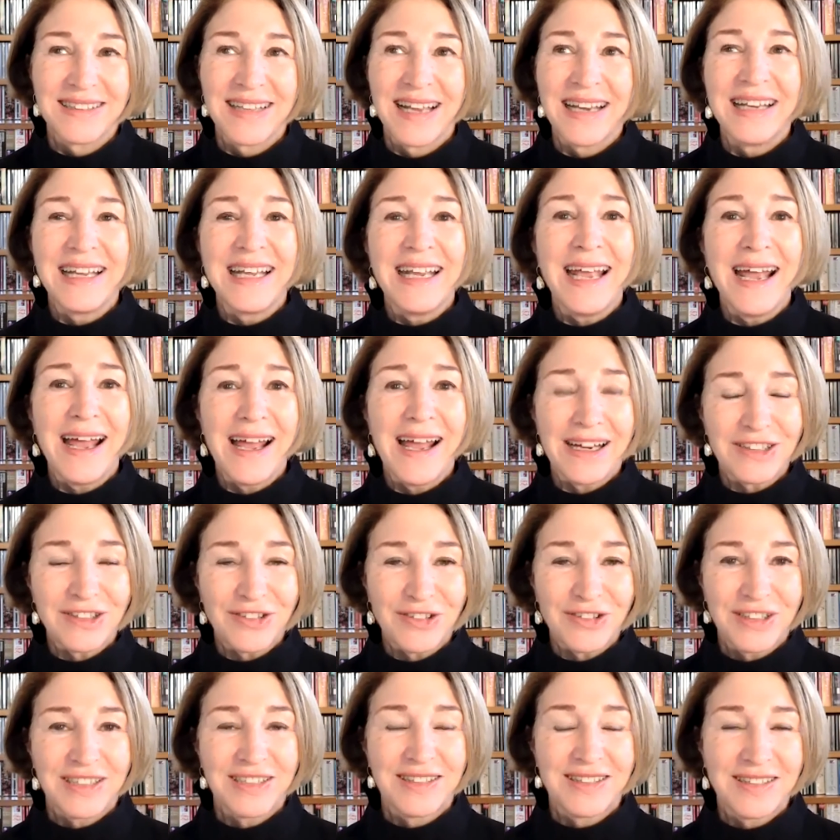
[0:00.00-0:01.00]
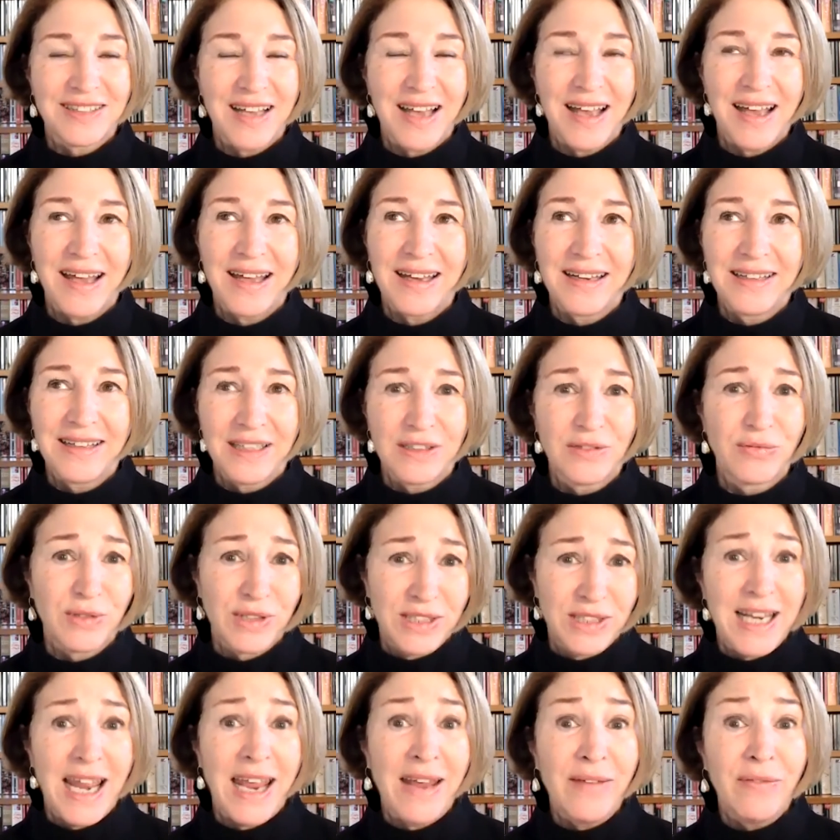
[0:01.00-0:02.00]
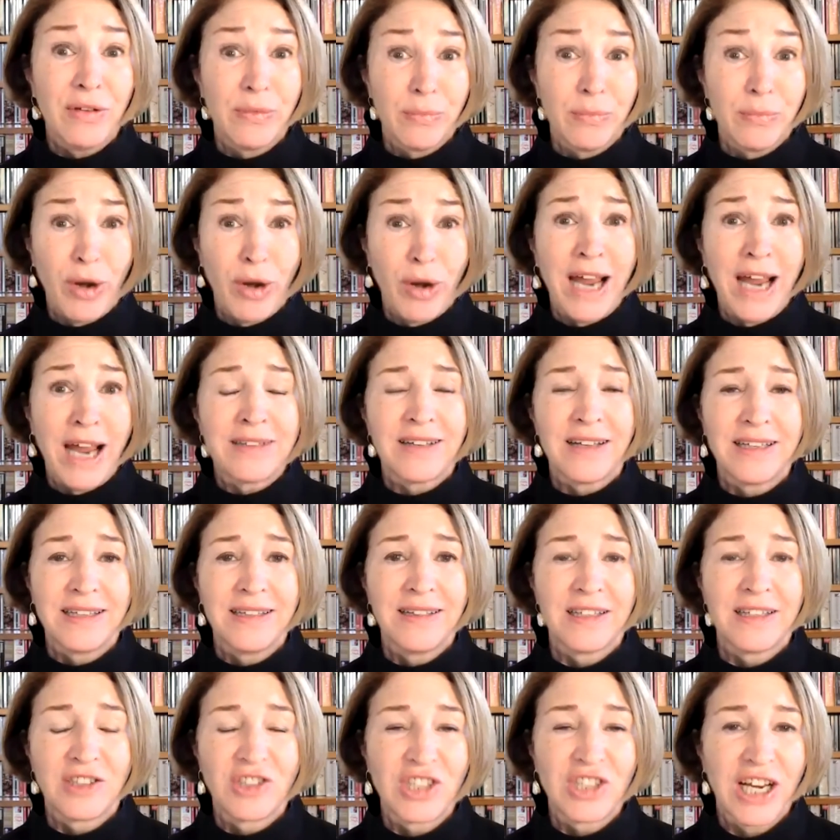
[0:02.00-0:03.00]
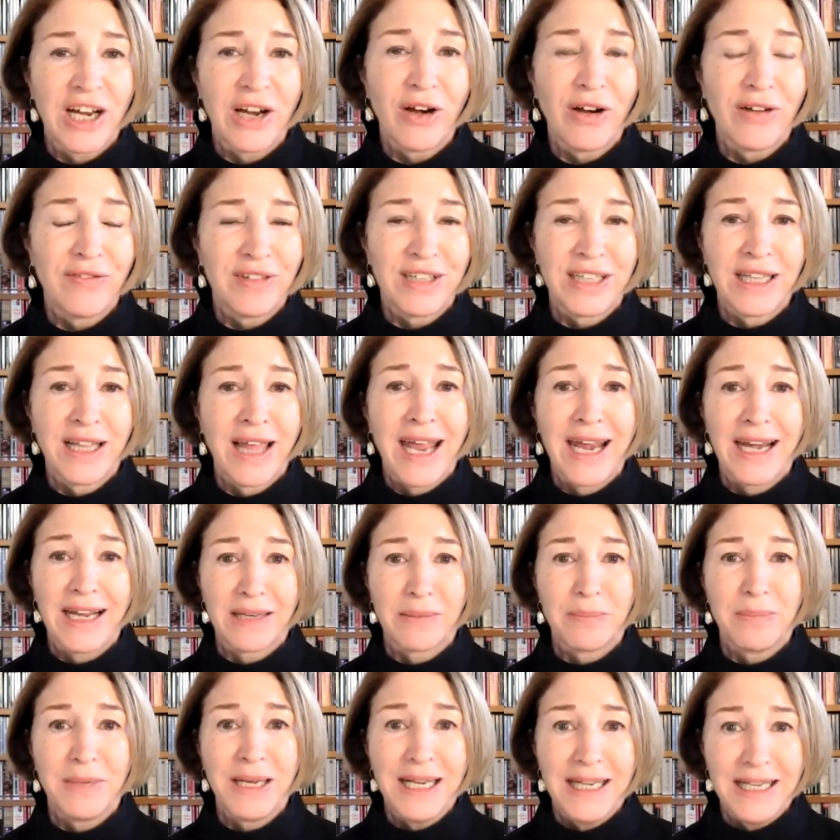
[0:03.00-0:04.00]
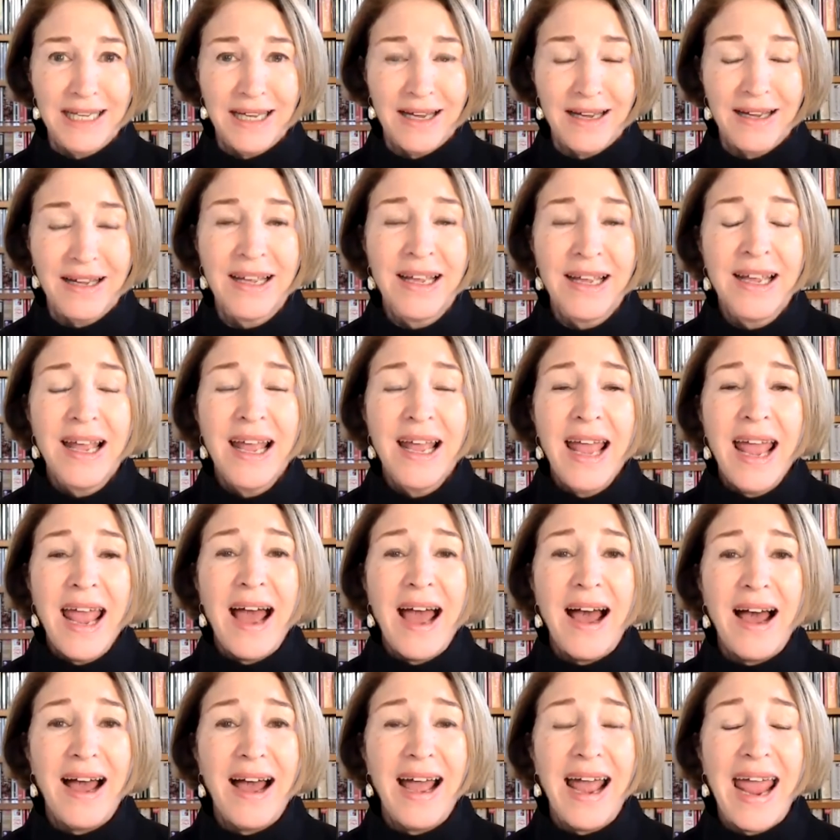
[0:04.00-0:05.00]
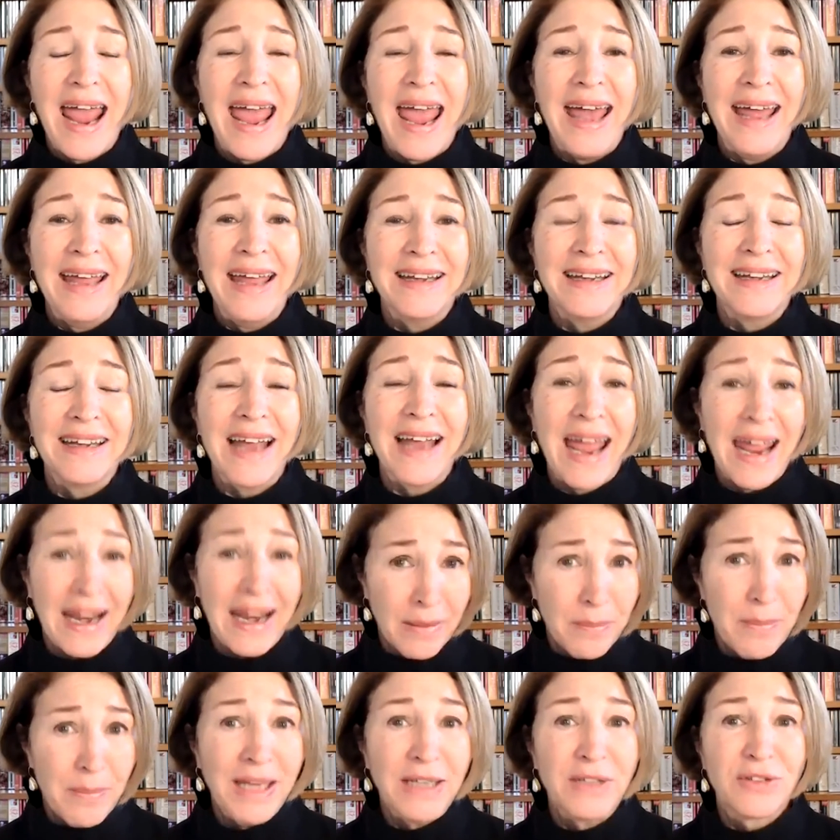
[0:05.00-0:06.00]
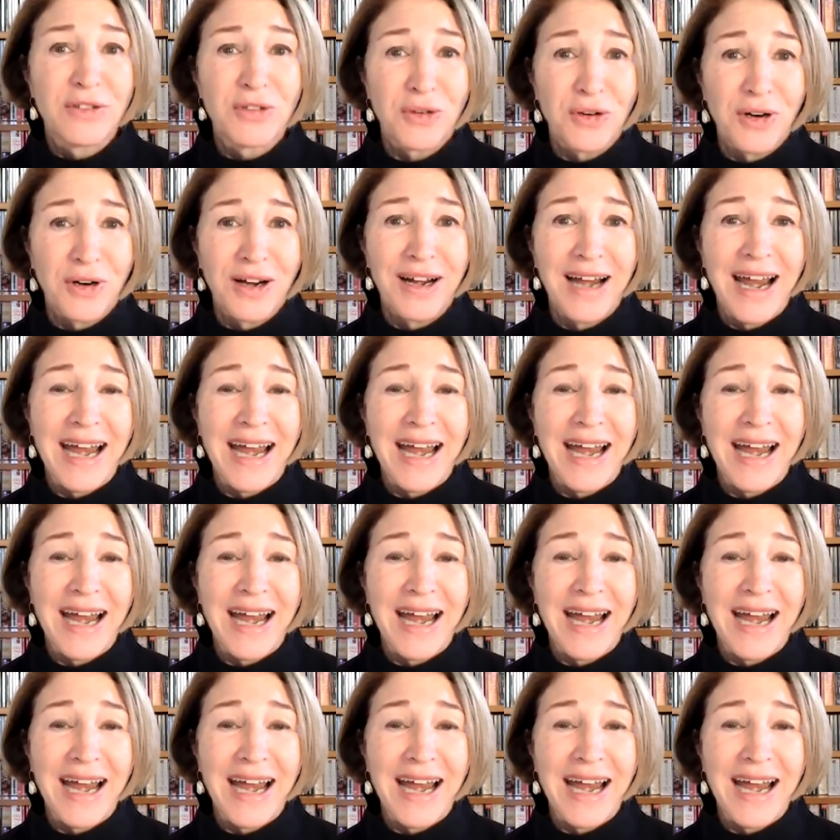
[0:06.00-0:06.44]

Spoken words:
And he actually said, this was David Bradley, the chair of Atlantic Media, and a mentor.